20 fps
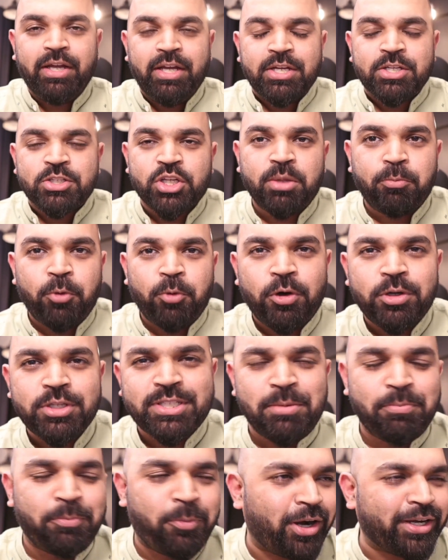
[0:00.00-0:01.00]
So the most
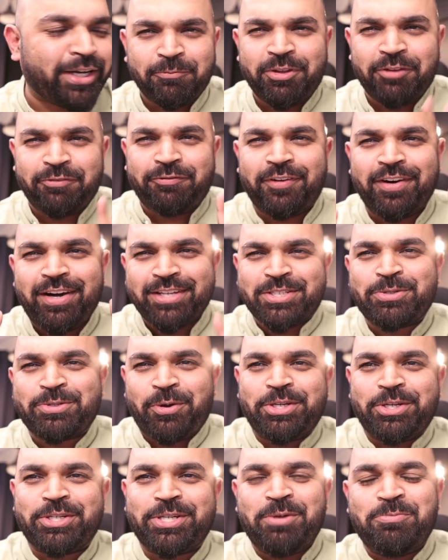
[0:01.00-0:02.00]
important, the first
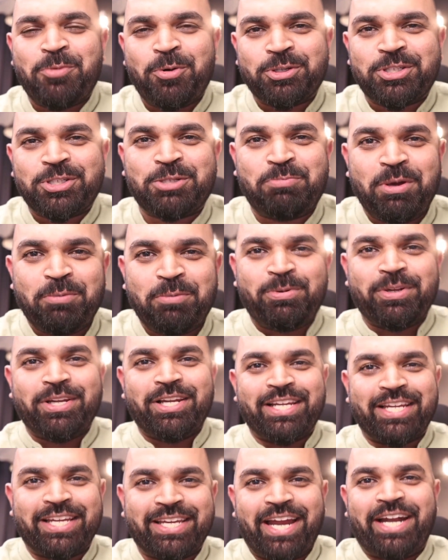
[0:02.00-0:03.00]
question most people
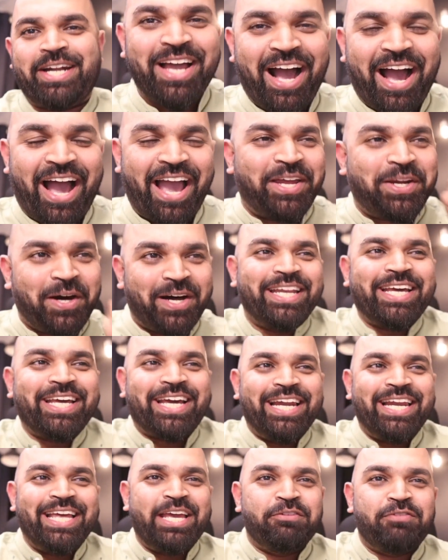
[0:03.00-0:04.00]
get,
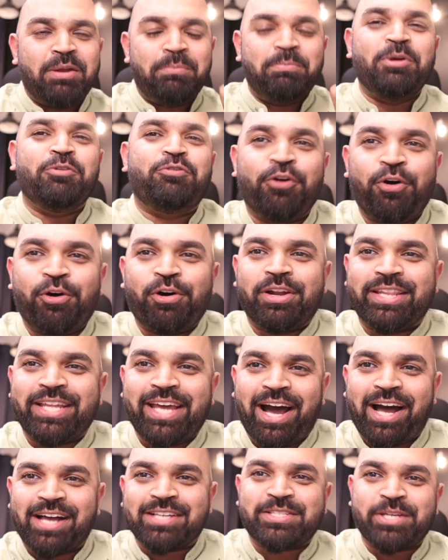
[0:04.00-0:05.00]
ironically, even before they
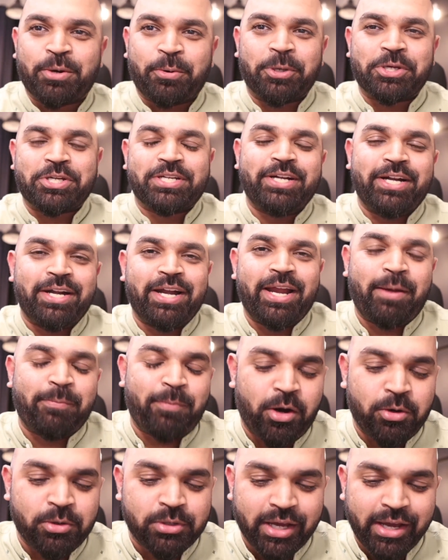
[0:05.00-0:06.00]
ask the question
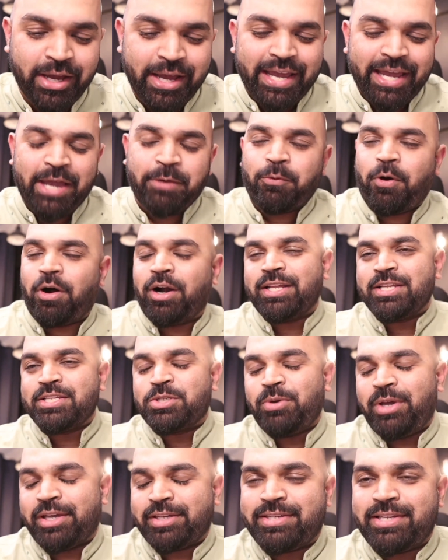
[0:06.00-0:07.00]
about, hey, what is
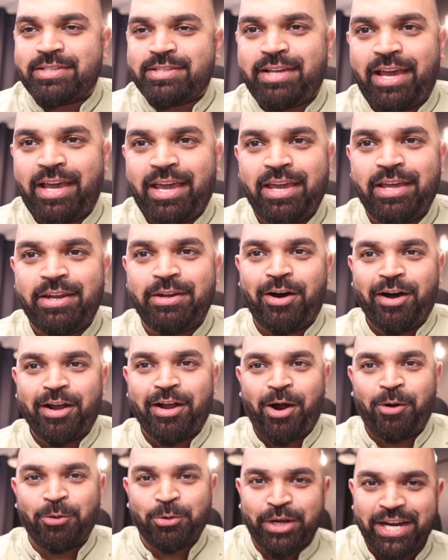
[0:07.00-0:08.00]
UX design or
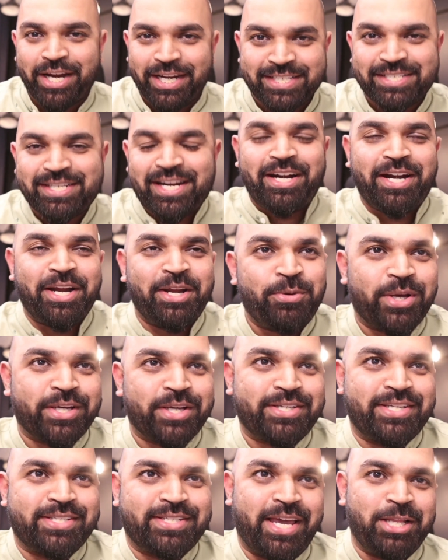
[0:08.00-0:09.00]
how to get started in UX
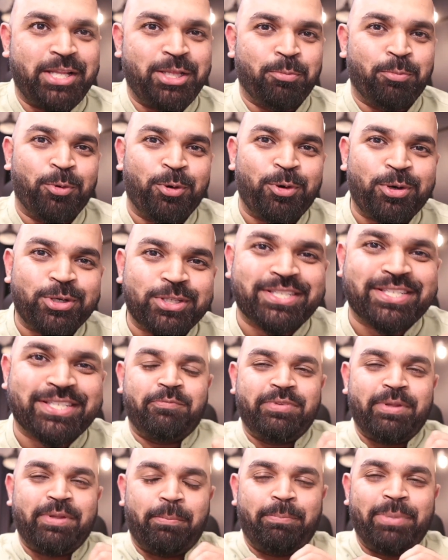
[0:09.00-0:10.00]
design,
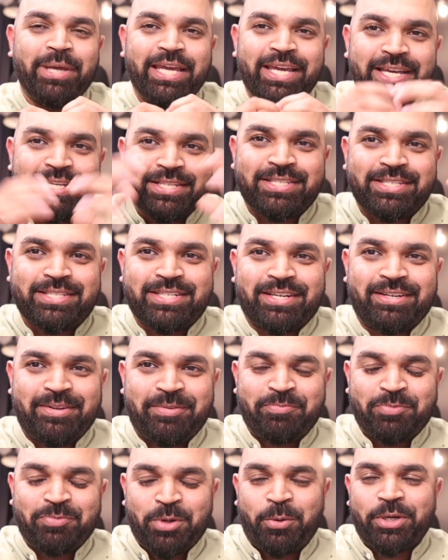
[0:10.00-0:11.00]
the biggest
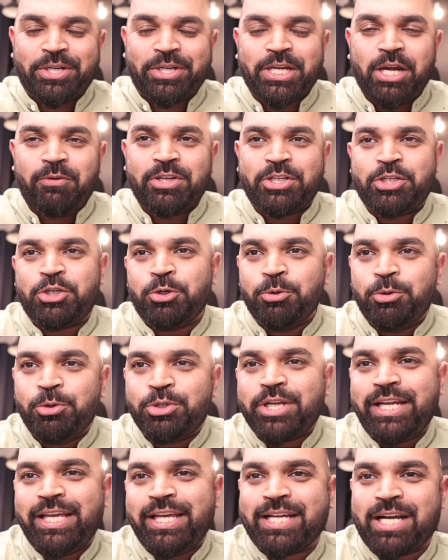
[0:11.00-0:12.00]
question which
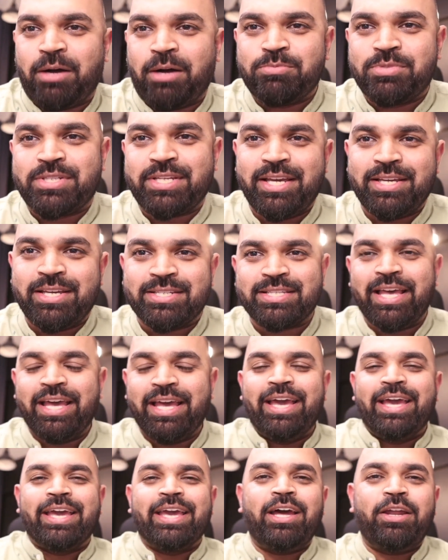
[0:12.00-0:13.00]
usually comes is,
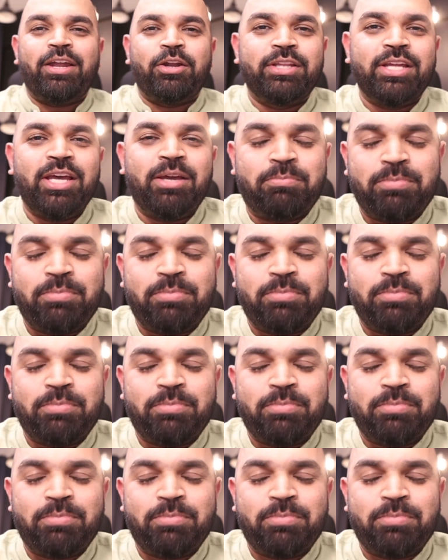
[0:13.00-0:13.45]
hey Anudeep,